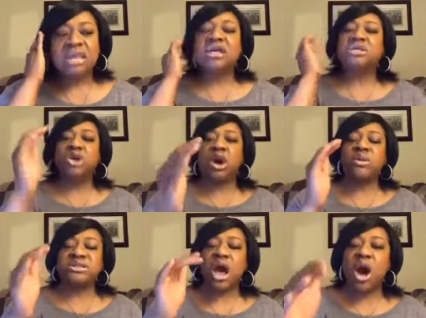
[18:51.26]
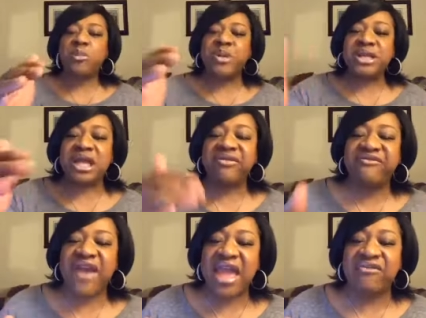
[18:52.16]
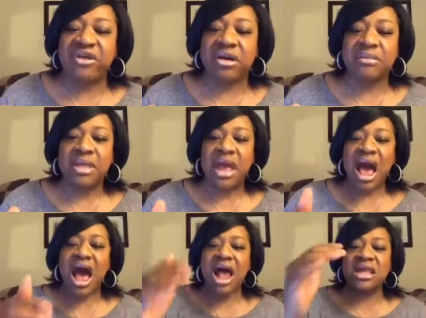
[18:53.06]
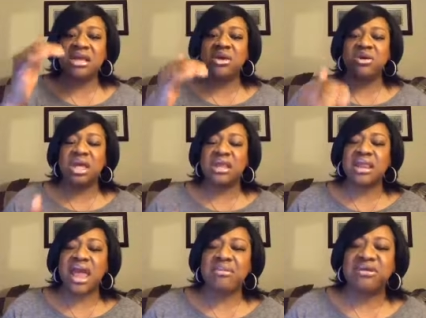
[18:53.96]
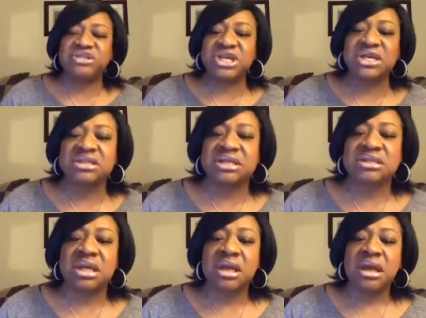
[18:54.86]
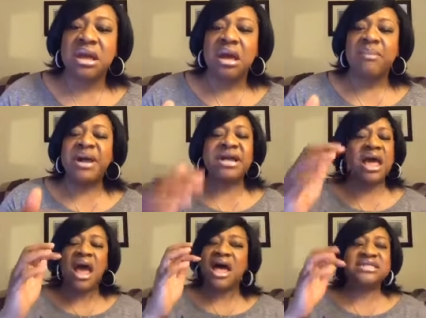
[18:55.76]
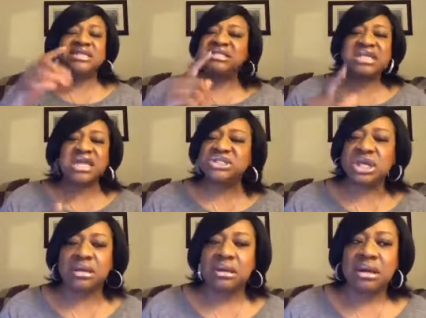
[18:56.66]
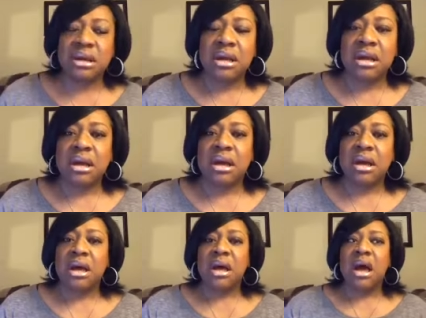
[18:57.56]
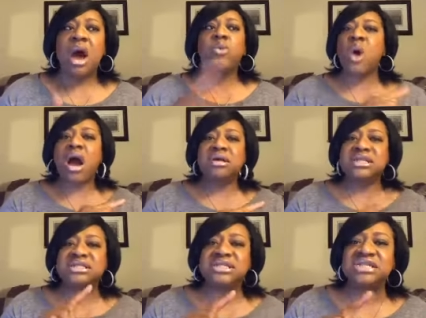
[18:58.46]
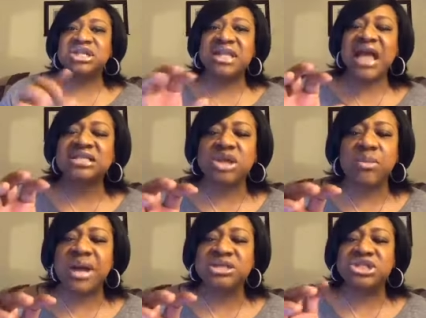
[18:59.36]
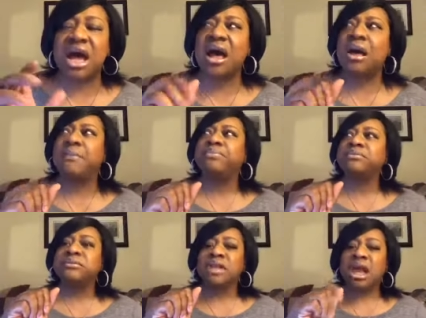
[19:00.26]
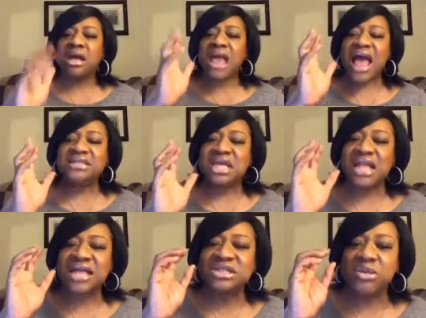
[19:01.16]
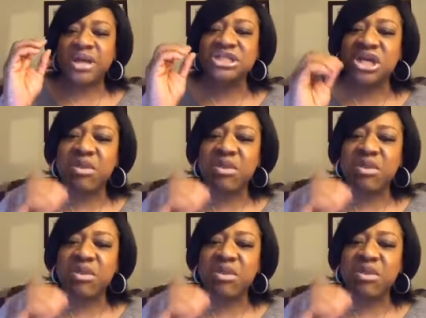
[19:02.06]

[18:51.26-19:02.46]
The door was opened in favor. Hallelujah, in the name of Jesus. But a decision, a wrong decision, not so much, God said, not so much